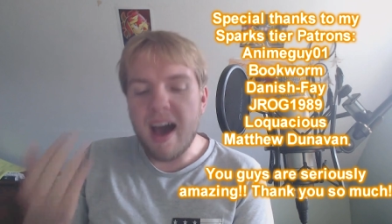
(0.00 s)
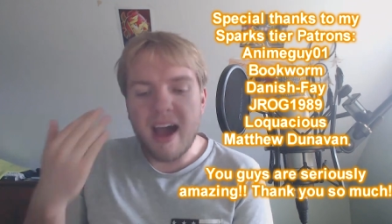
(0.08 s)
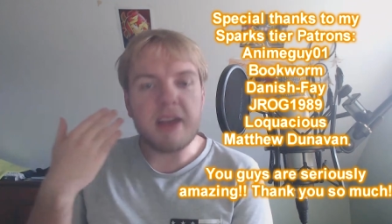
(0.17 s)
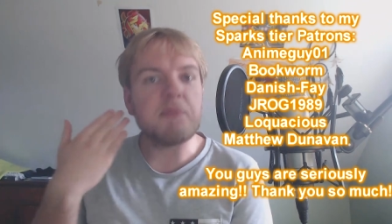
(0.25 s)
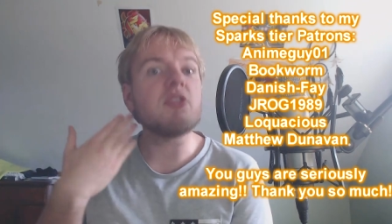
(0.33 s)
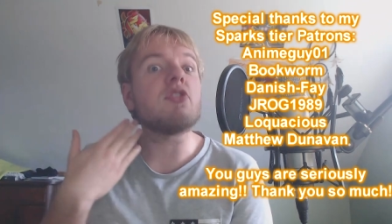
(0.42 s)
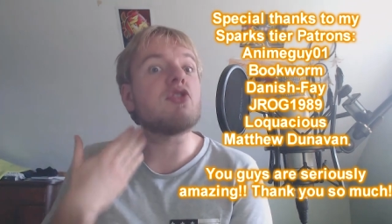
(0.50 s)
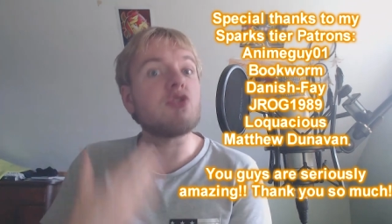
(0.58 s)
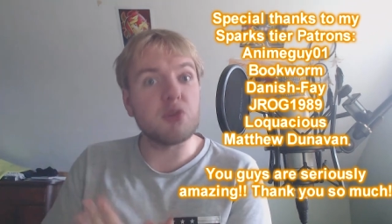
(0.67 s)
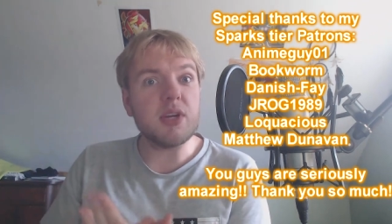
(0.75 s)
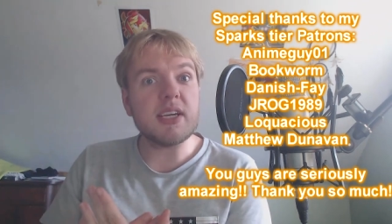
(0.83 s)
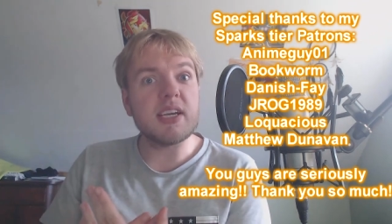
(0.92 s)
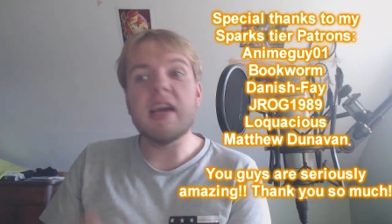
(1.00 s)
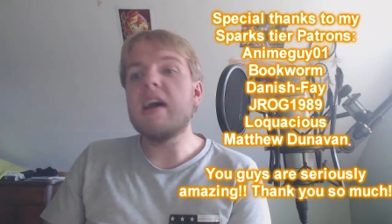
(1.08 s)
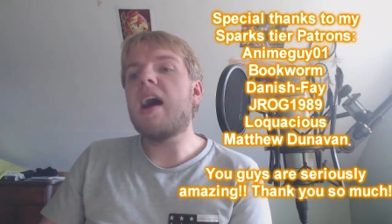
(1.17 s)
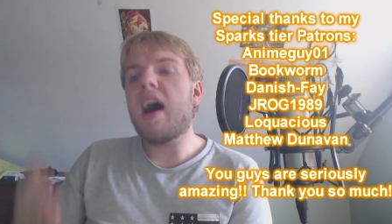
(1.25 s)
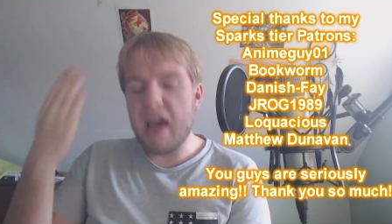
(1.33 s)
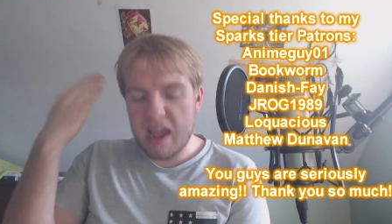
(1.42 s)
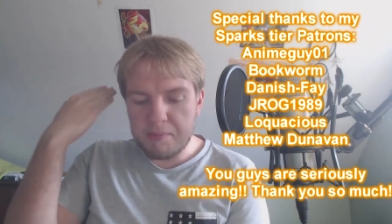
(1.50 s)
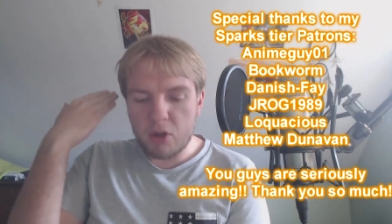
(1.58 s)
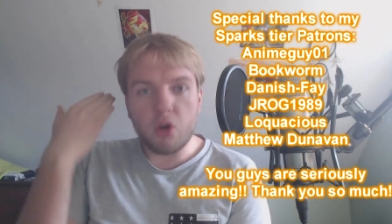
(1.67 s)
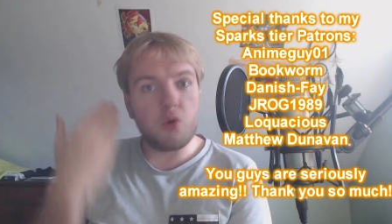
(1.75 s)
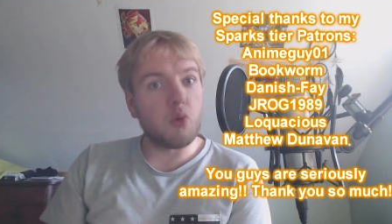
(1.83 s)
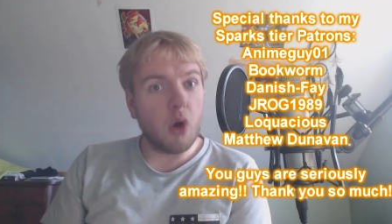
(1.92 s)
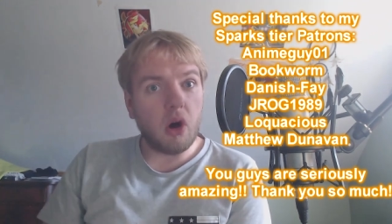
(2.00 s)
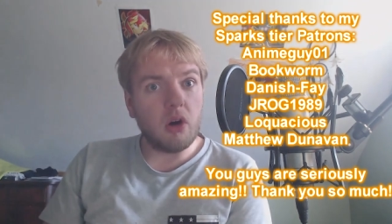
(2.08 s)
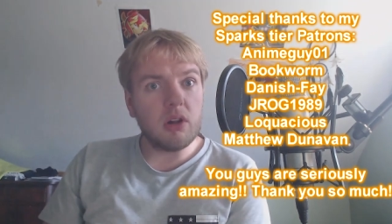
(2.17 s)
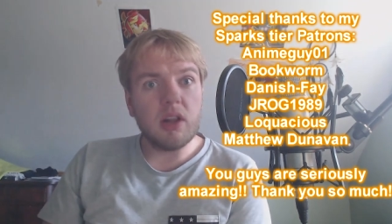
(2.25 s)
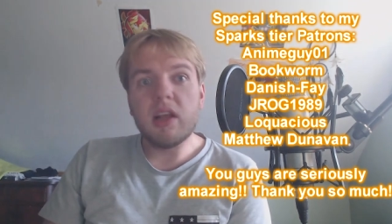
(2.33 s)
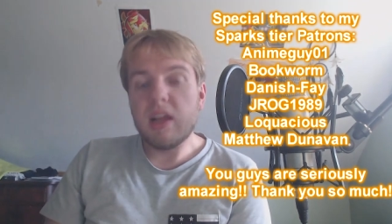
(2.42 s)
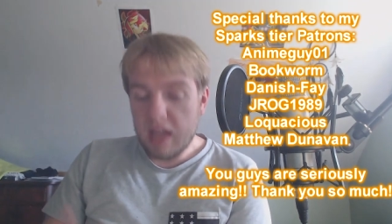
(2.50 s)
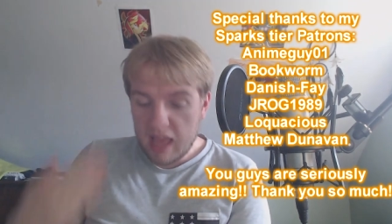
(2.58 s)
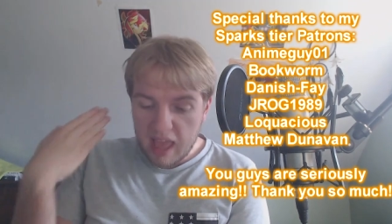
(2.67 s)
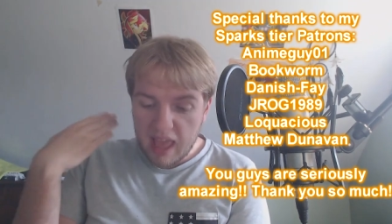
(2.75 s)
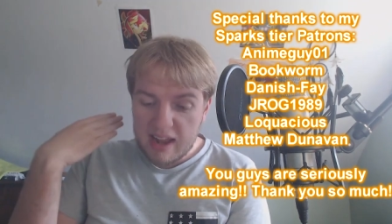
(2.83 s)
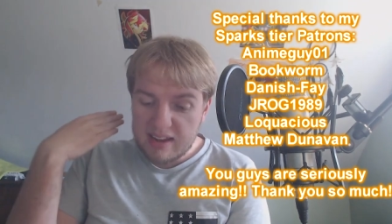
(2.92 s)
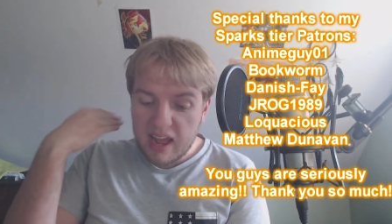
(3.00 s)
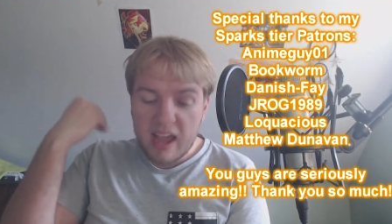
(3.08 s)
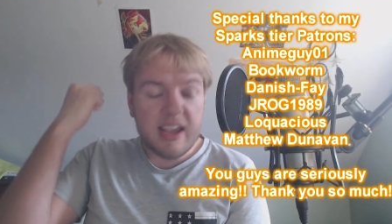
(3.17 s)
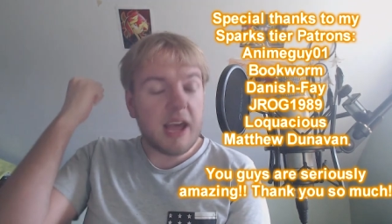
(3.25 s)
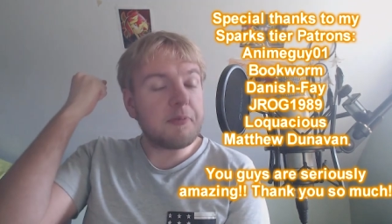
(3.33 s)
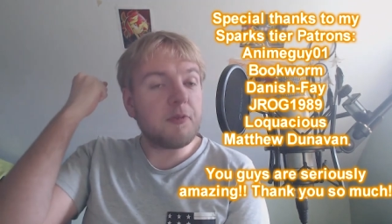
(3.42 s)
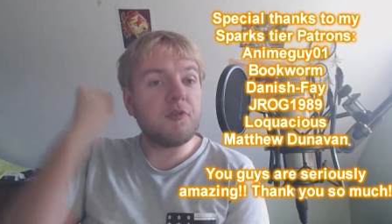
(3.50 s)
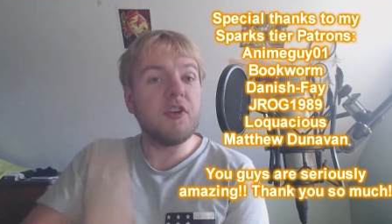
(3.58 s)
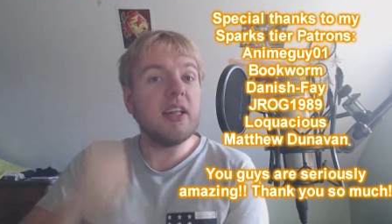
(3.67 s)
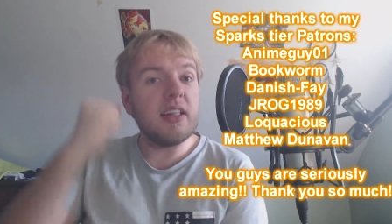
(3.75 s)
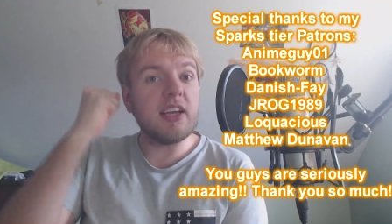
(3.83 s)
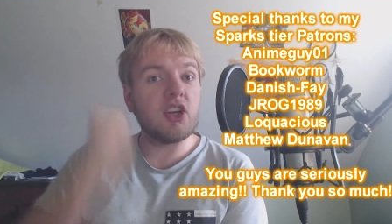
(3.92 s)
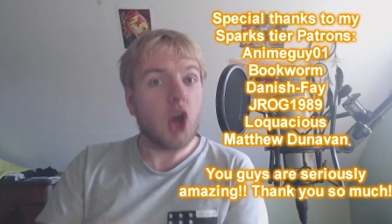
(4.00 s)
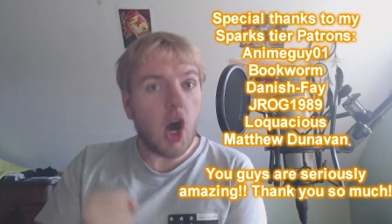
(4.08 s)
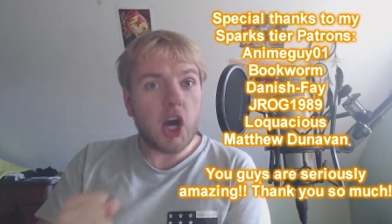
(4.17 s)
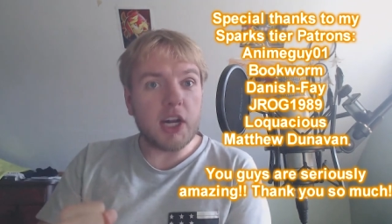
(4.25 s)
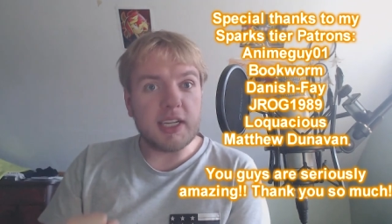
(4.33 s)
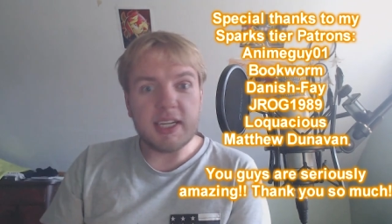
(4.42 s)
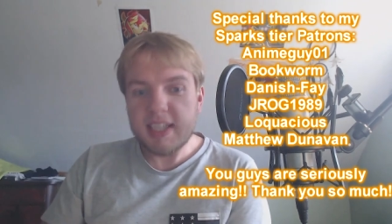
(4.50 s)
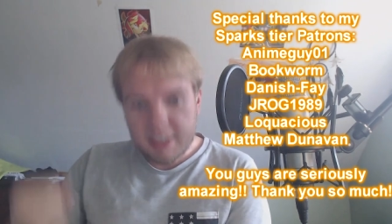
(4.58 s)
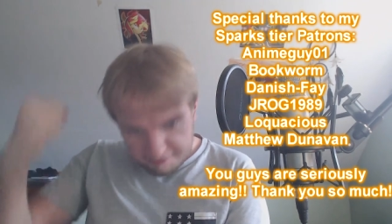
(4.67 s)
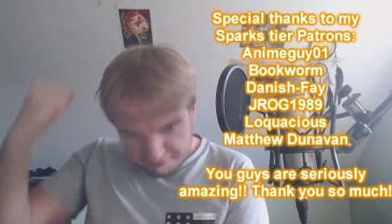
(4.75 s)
I am on a streak, I am on a roll, and I am feeling good.